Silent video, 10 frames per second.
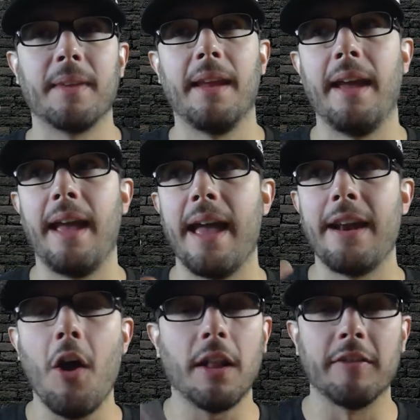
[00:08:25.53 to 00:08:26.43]

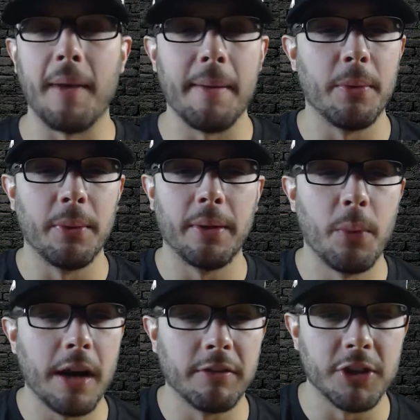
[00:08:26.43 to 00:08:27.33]
And all of them, I mean,
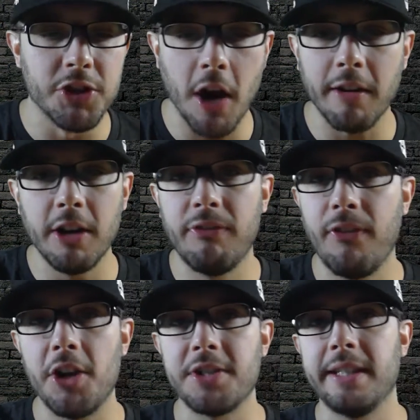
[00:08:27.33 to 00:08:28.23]
where Rosario
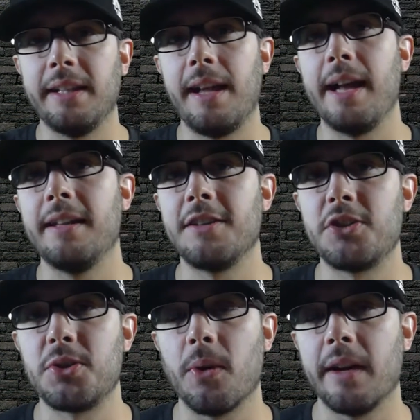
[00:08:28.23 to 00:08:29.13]
falls in line to the
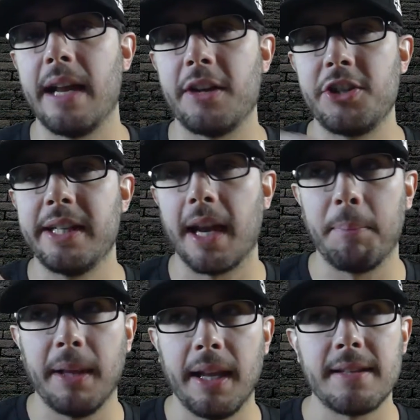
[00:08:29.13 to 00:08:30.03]
story and how she kind
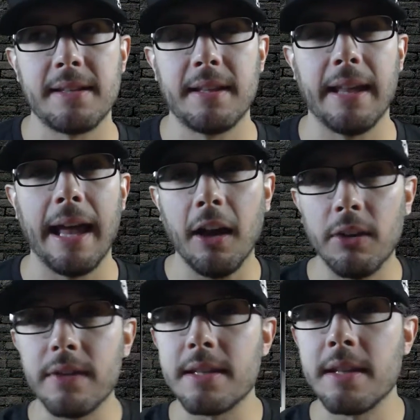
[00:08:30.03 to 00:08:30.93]
of plays into the
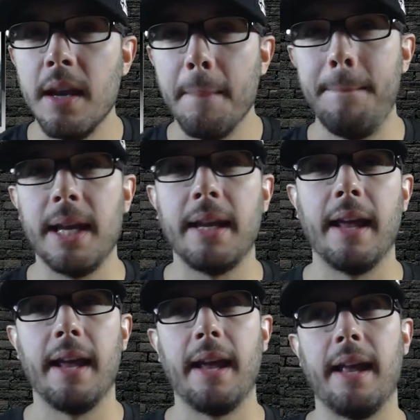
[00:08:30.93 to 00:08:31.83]
Elvis bit,
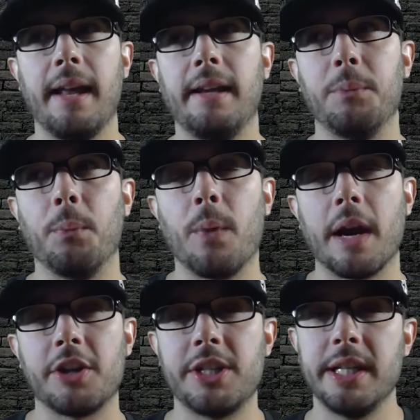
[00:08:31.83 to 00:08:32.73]
and
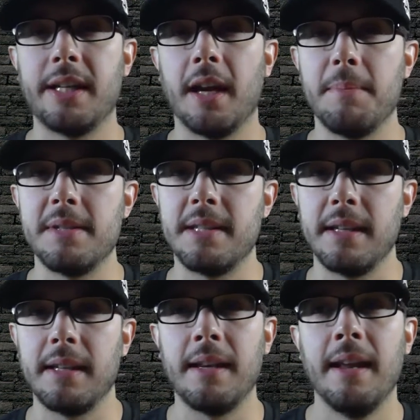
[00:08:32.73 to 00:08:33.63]
where she comes
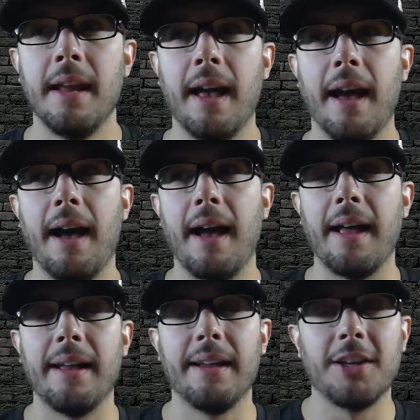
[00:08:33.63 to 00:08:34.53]
in,
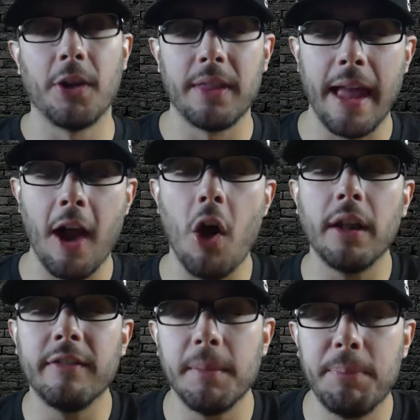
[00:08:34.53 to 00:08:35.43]

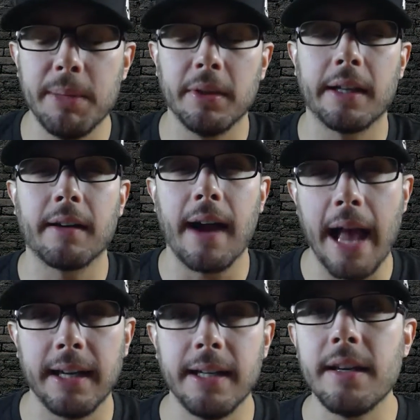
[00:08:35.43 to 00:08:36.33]
all of the people that are
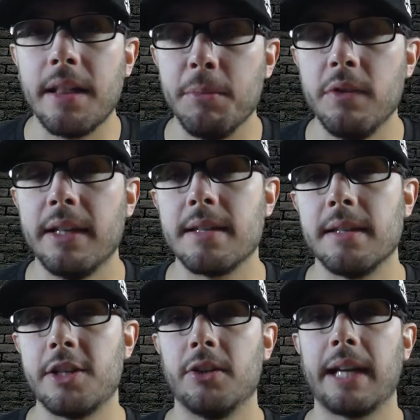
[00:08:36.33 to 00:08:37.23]
added into the movie as
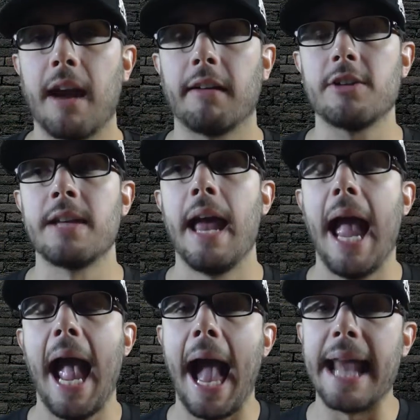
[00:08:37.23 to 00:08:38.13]
additional characters
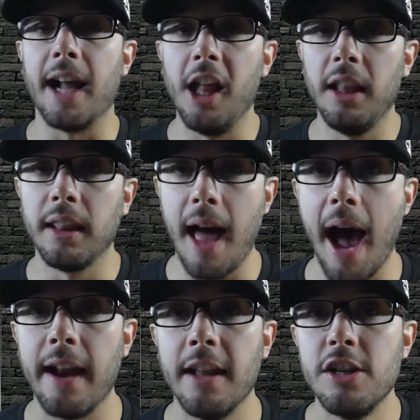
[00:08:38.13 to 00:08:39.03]
add a
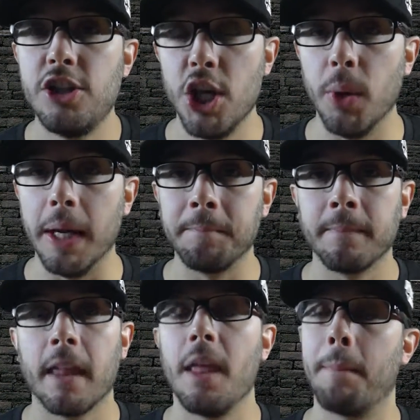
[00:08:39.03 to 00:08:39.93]
lot to it.
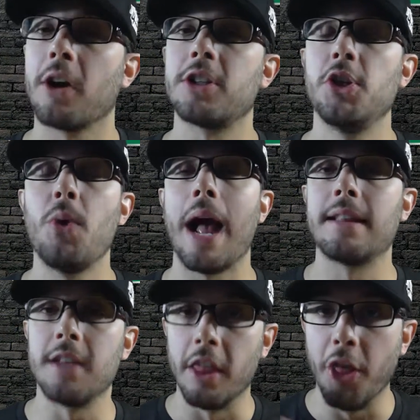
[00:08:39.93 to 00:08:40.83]
The person who
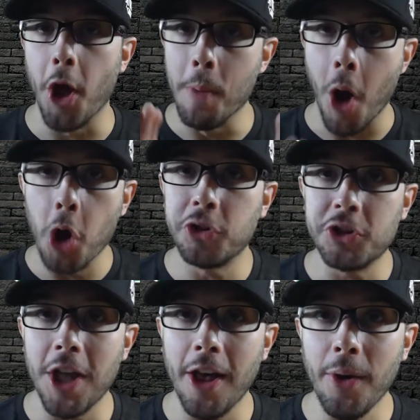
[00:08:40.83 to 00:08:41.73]
adds the
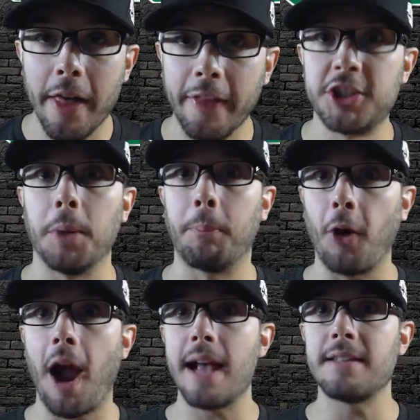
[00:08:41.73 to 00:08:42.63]
most, though, the
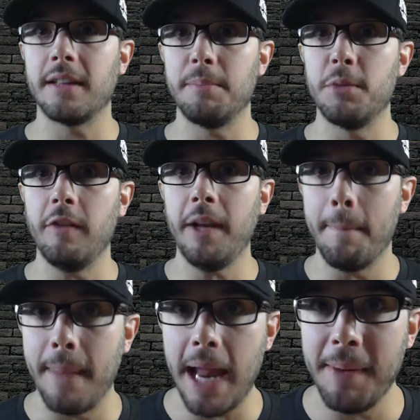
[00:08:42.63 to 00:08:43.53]
surprise of the movie,
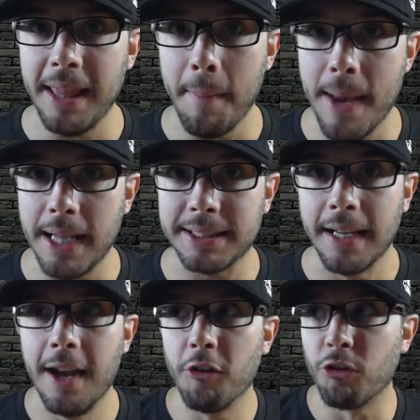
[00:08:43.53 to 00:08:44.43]
maybe the best
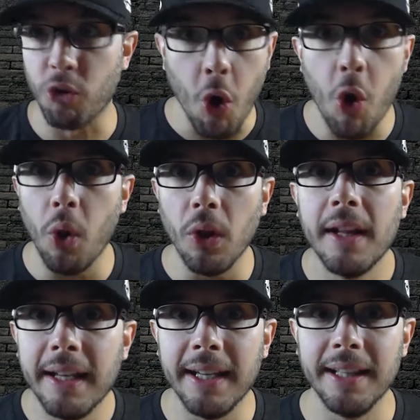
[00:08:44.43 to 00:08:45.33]
role
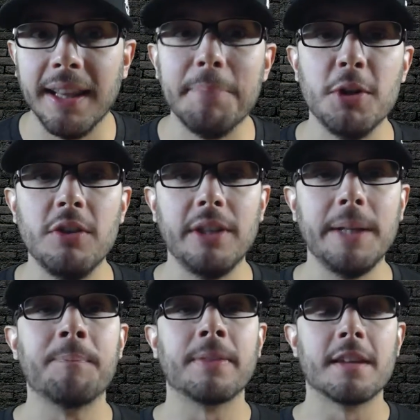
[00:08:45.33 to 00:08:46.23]
in the
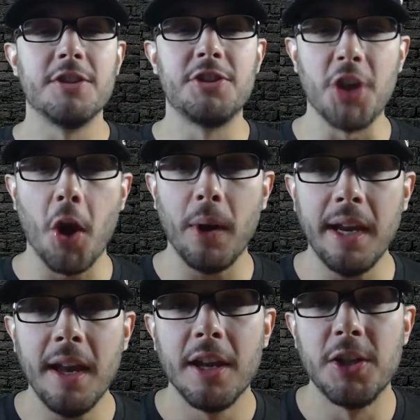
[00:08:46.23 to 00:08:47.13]
movie,
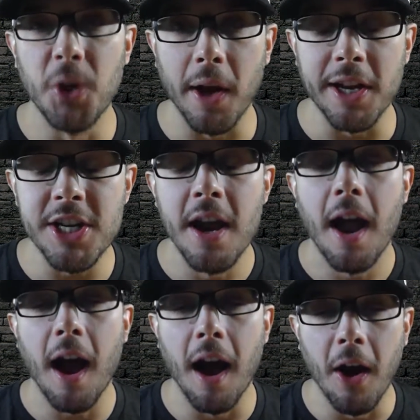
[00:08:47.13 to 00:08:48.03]
Zoe Deutsch.
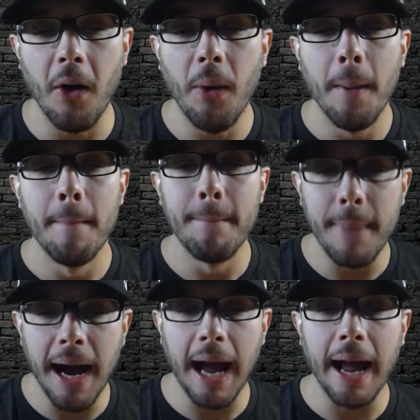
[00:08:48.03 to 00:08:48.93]
Oh
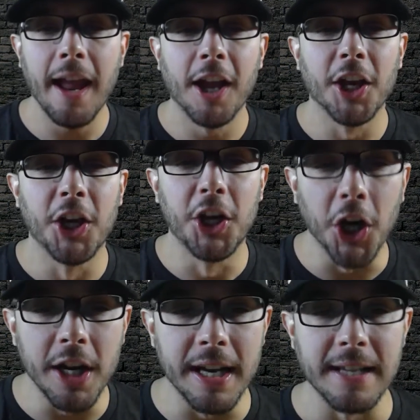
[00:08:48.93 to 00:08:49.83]
my
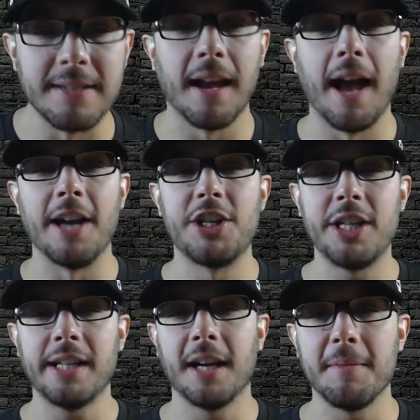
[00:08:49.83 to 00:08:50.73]
goodness.
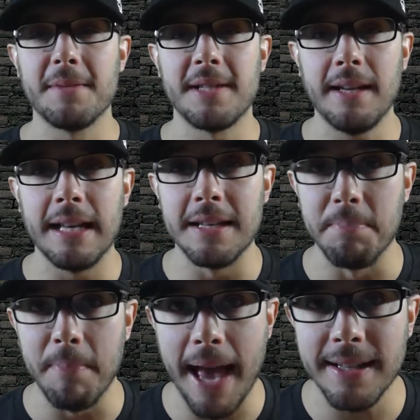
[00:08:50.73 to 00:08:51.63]
She comes in as
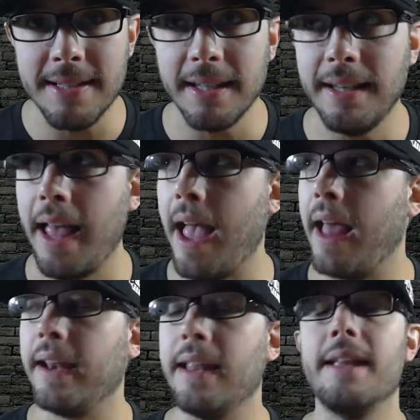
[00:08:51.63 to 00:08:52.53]
Madison
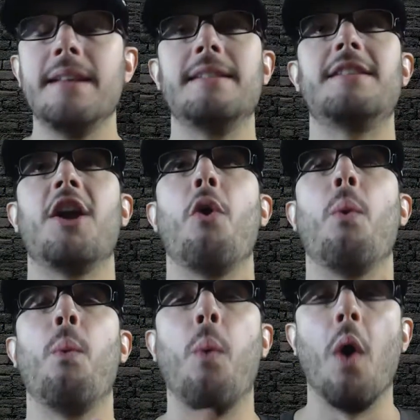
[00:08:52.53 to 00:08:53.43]
and is
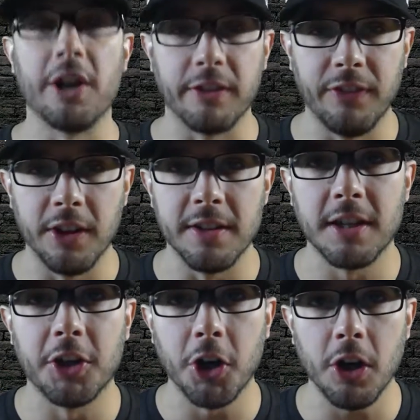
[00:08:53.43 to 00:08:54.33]
wonderful. It's
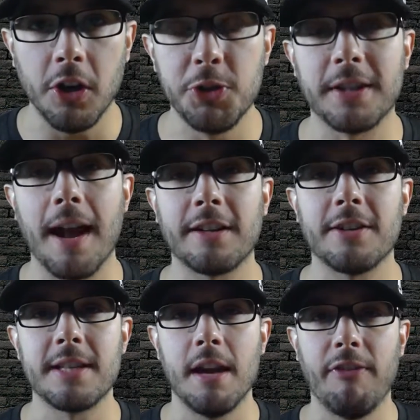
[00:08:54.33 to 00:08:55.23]
a girl who's locked
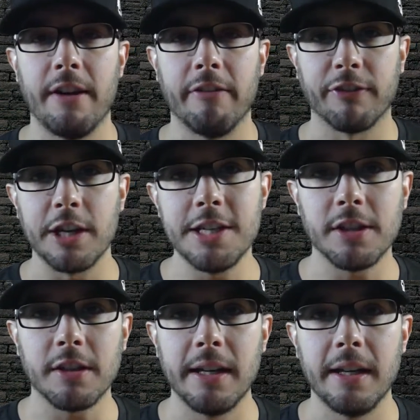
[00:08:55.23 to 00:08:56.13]
herself in a
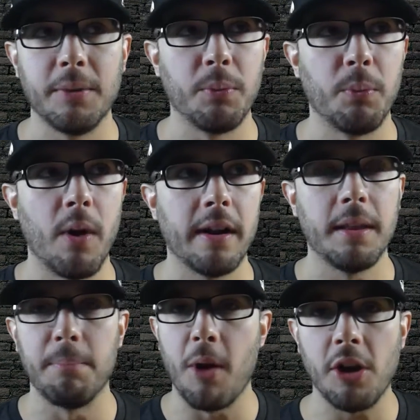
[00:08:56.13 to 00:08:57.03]
freezer in one of
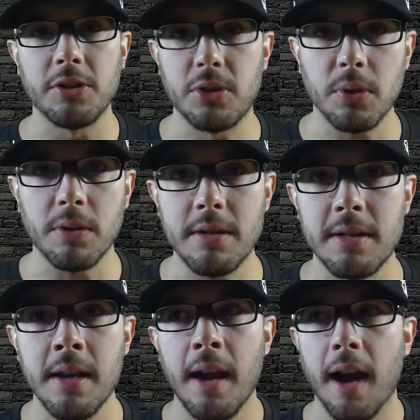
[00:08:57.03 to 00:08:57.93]
the mall
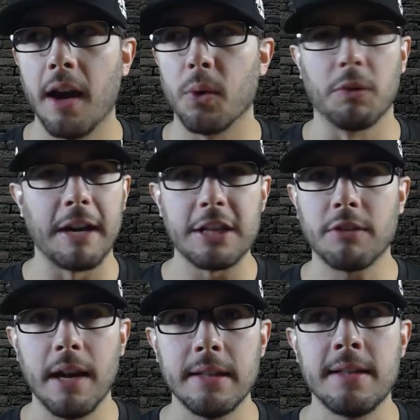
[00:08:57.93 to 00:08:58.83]
stores or
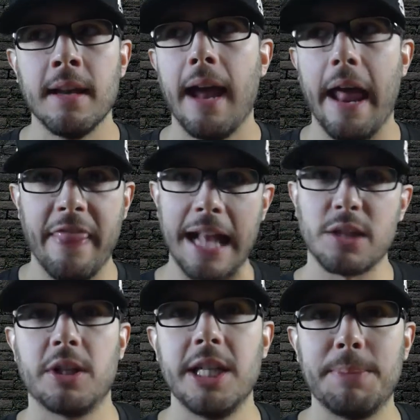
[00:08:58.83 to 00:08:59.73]
restaurants, and that's
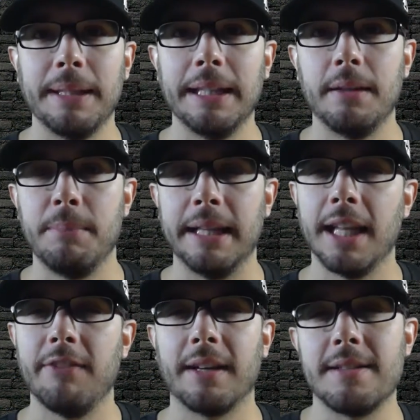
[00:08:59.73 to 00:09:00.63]
where she's been
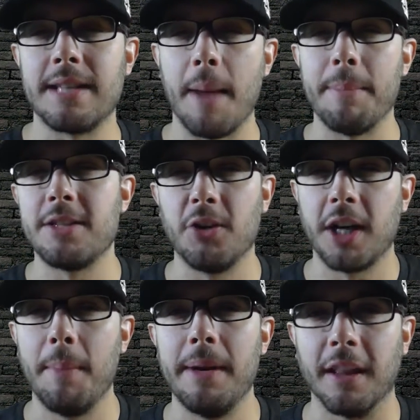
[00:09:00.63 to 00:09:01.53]
living because zombies don't
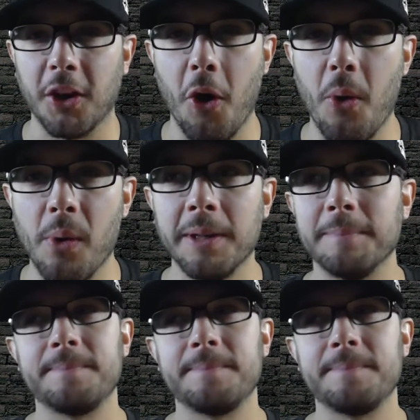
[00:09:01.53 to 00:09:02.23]
come into the cold.